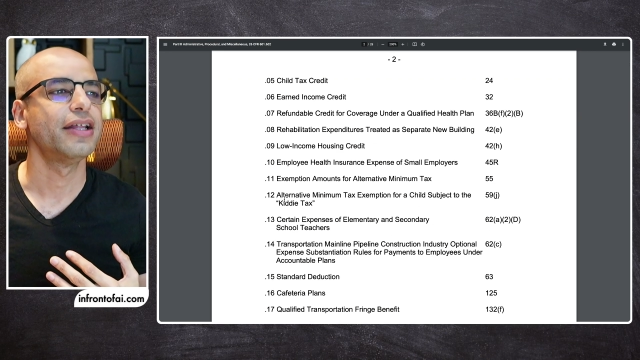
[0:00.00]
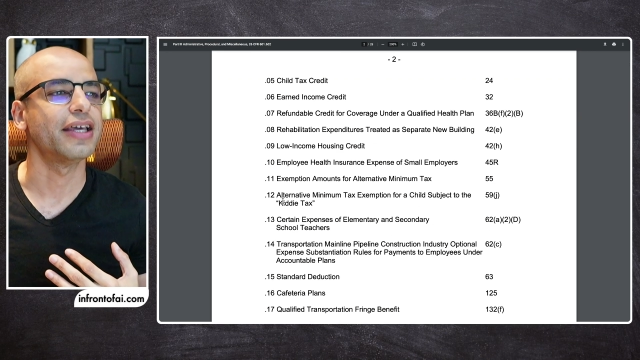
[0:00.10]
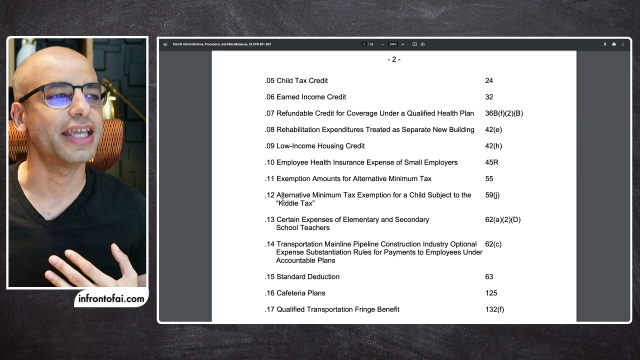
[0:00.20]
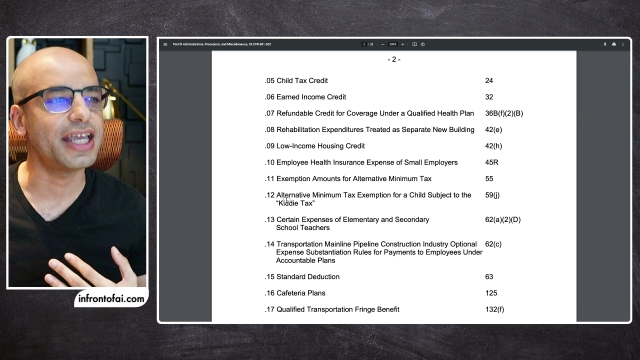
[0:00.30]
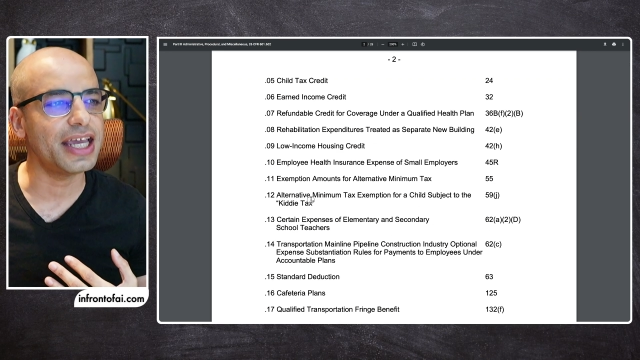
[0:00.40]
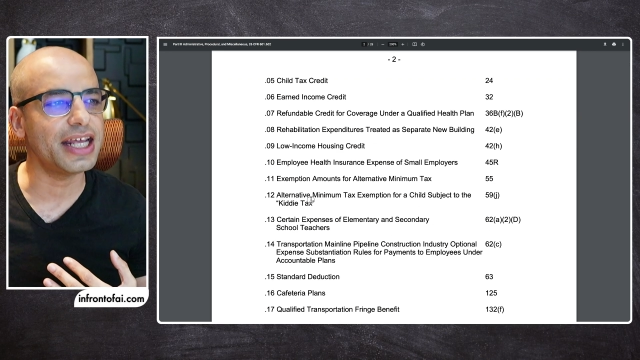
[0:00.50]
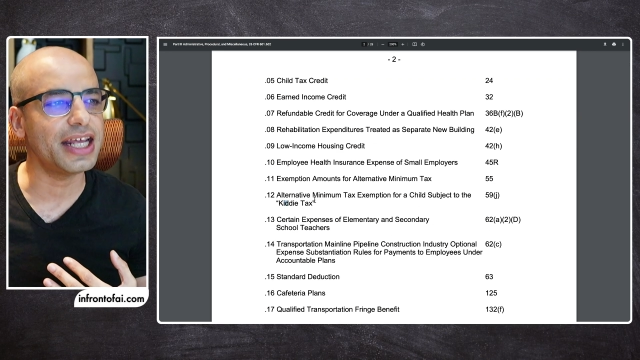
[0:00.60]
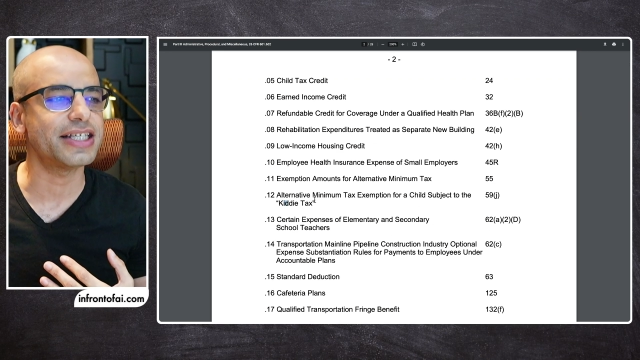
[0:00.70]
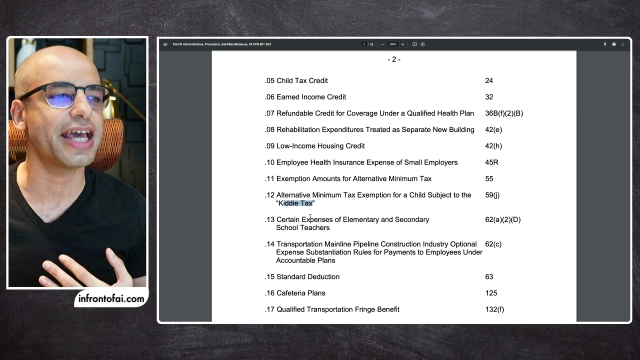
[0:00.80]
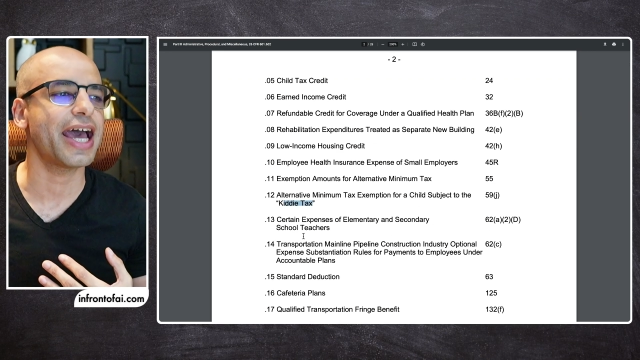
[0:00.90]
the kiddie
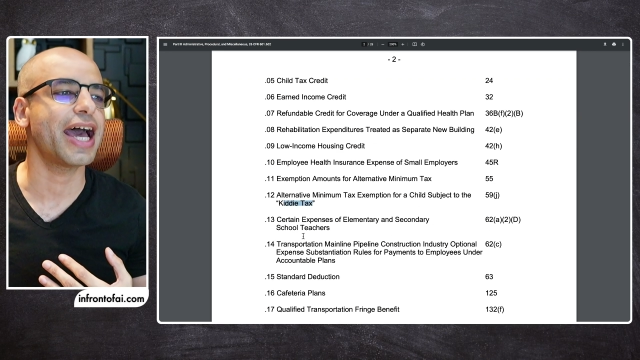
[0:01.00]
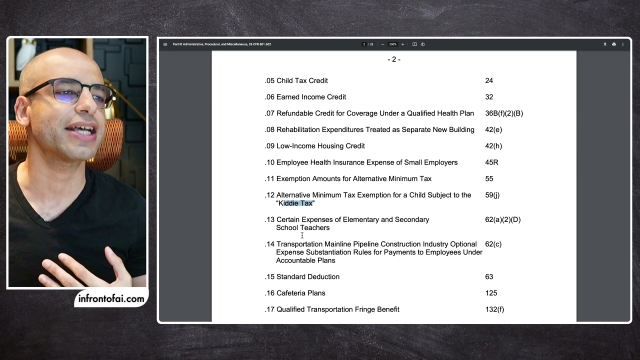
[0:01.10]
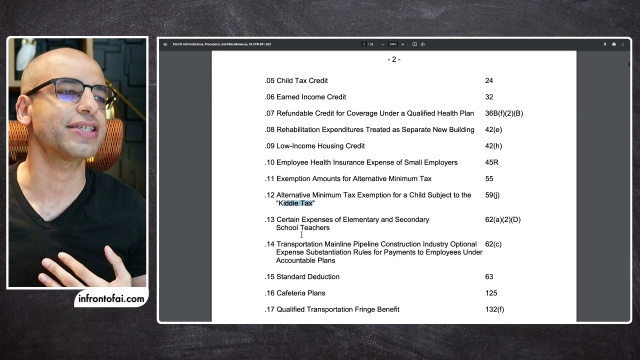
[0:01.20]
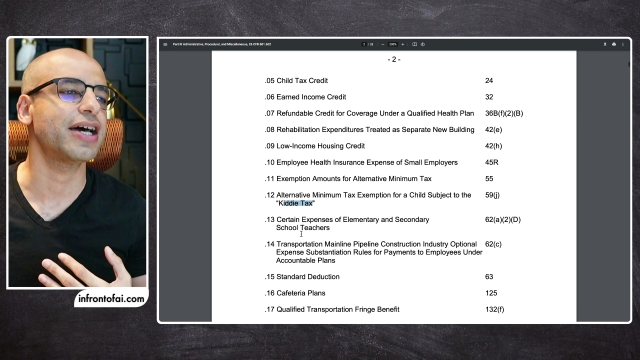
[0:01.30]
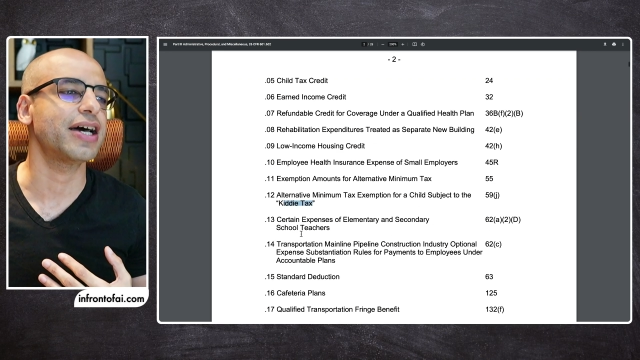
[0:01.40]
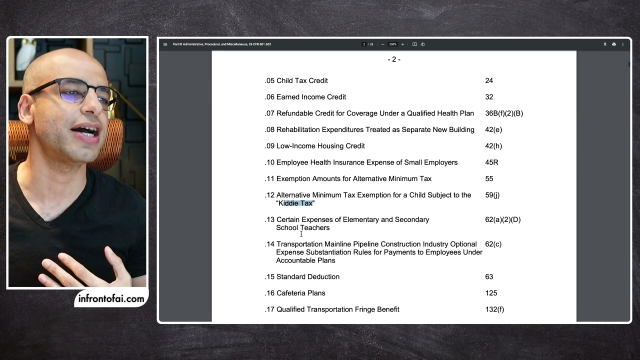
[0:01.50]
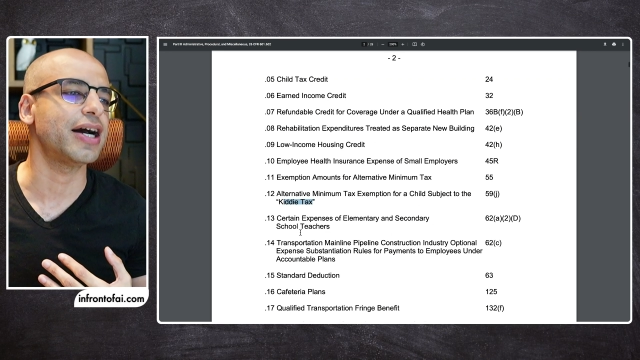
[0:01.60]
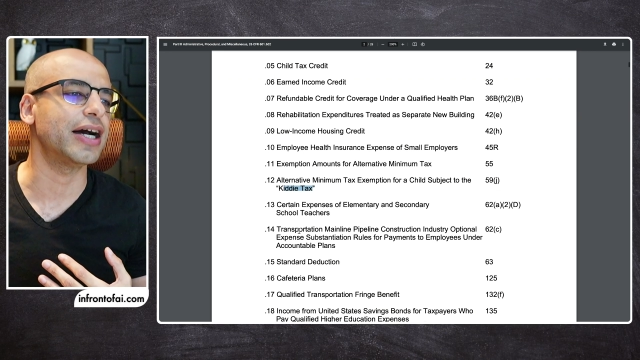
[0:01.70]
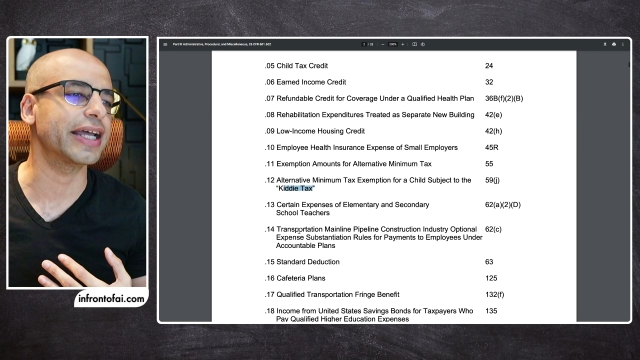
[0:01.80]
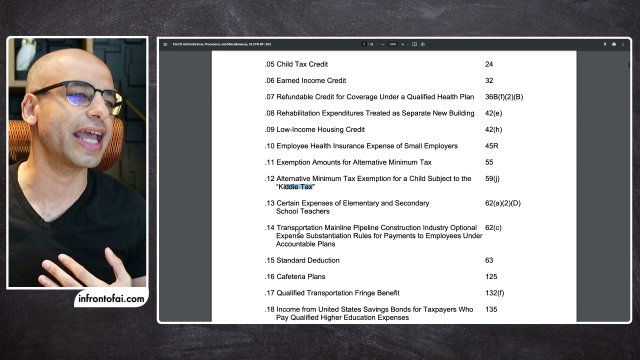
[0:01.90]
tax,
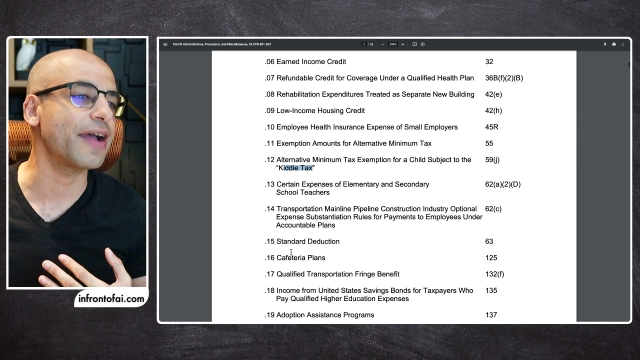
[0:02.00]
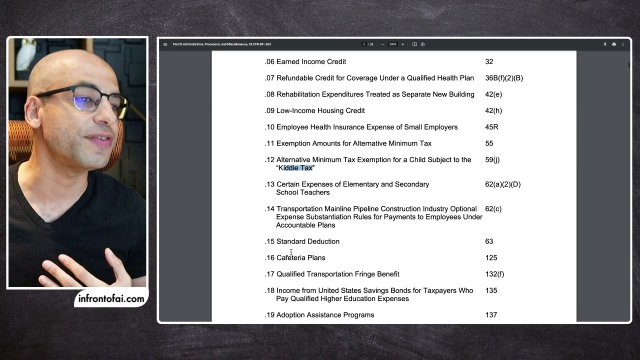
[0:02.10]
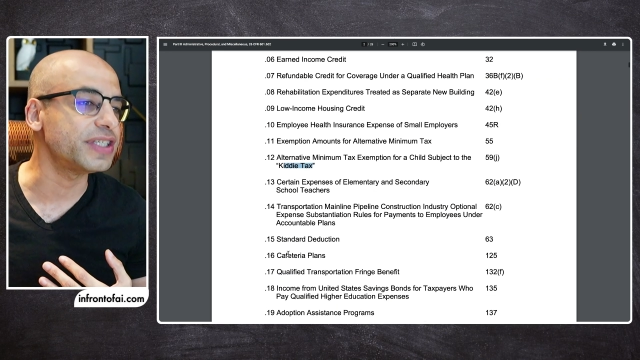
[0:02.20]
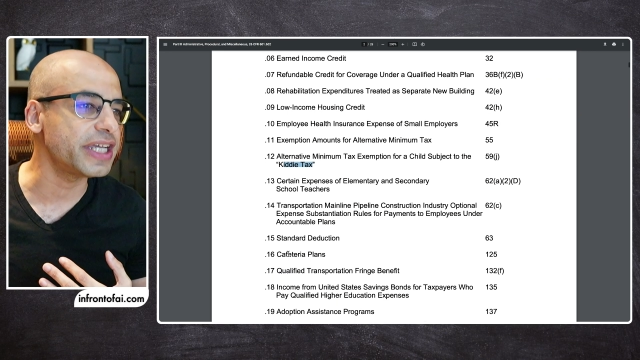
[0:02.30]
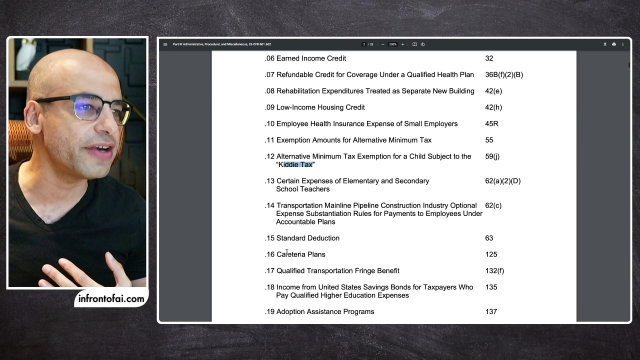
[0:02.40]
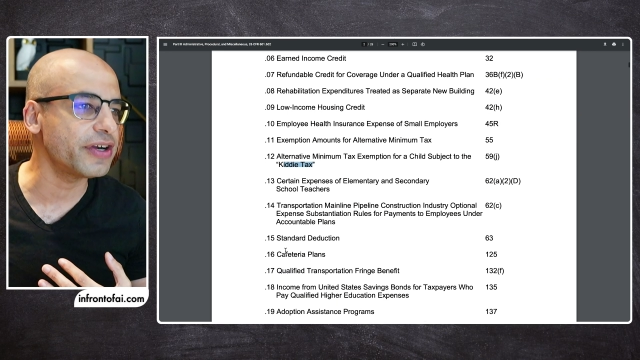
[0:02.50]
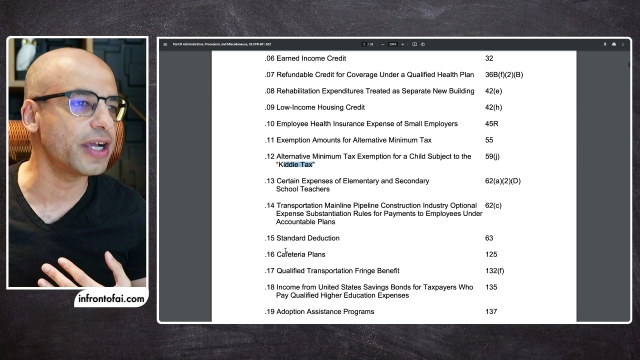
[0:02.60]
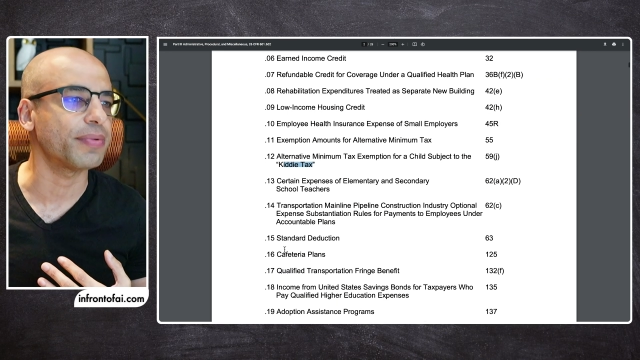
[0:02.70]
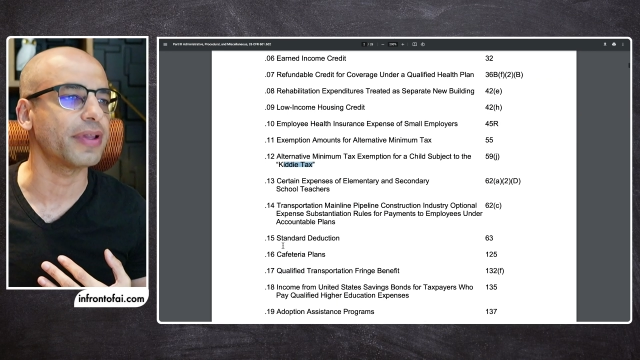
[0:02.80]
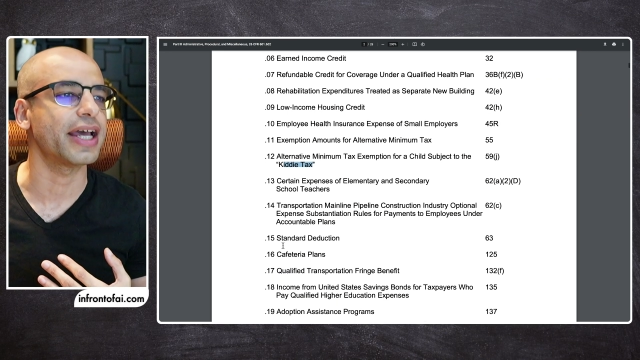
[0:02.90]

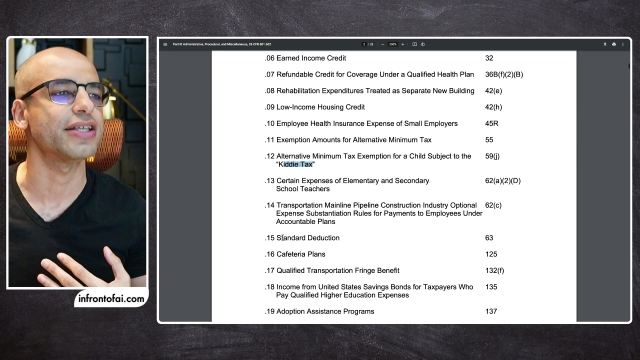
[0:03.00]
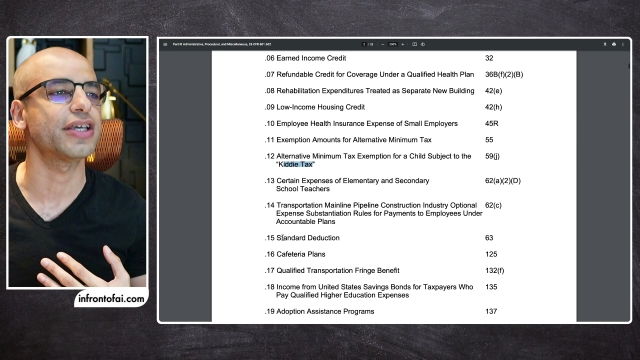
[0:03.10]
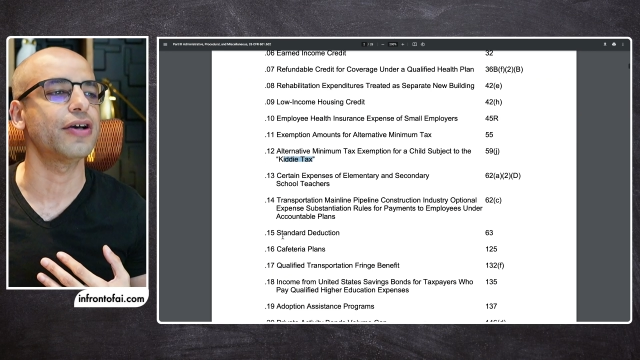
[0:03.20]
cafeteria plans.